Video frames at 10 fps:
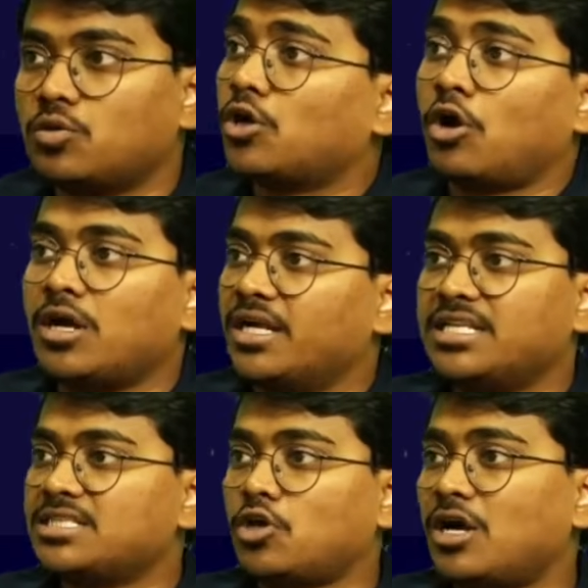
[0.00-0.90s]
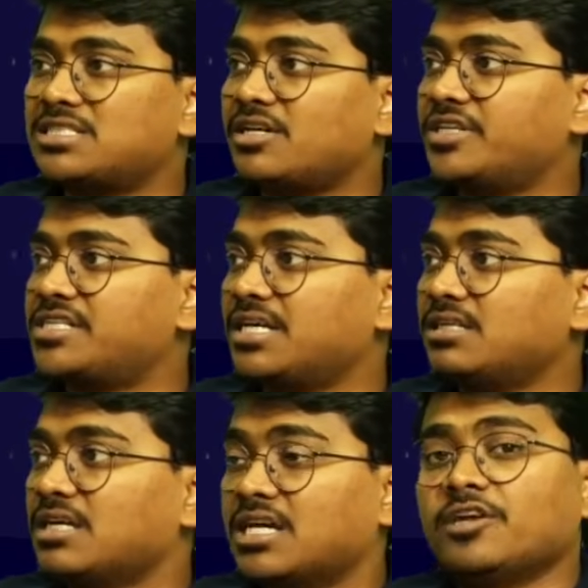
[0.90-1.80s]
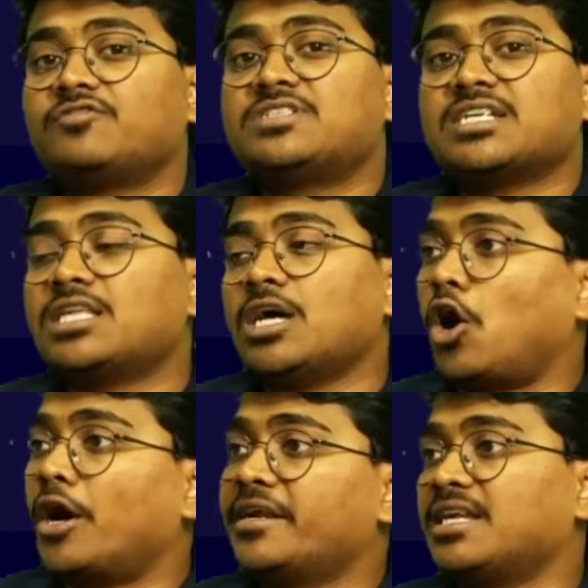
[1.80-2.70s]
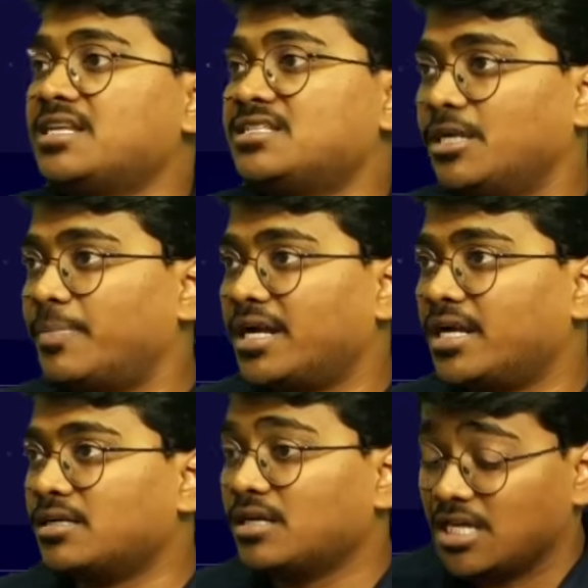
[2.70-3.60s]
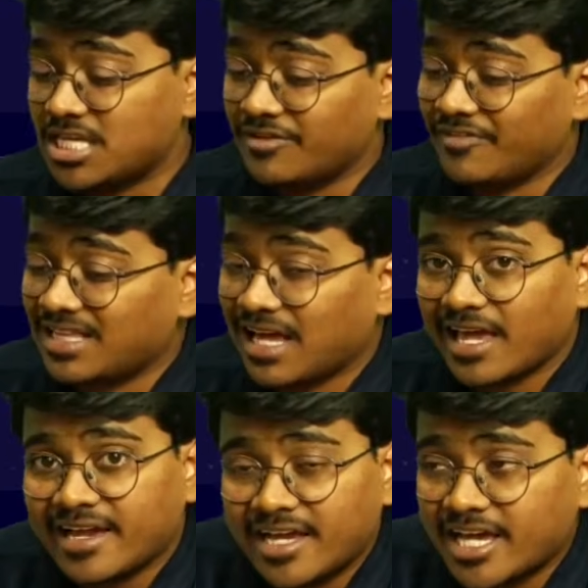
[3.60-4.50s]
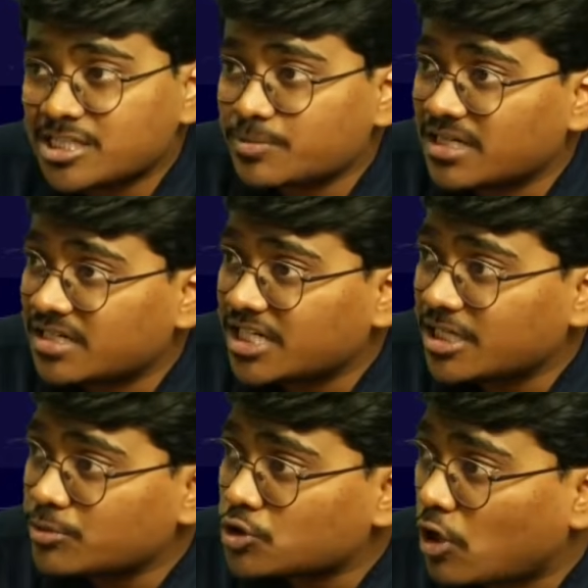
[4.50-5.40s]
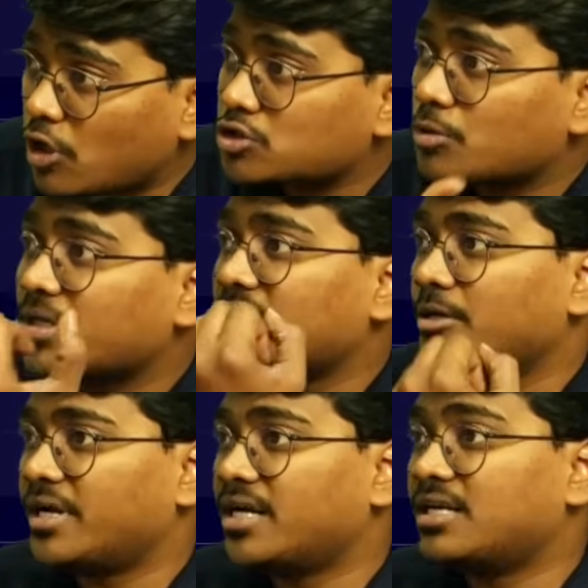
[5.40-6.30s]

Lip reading: Not, it is not sufficient if just the auditor is independent, even the engagement team should also be independent.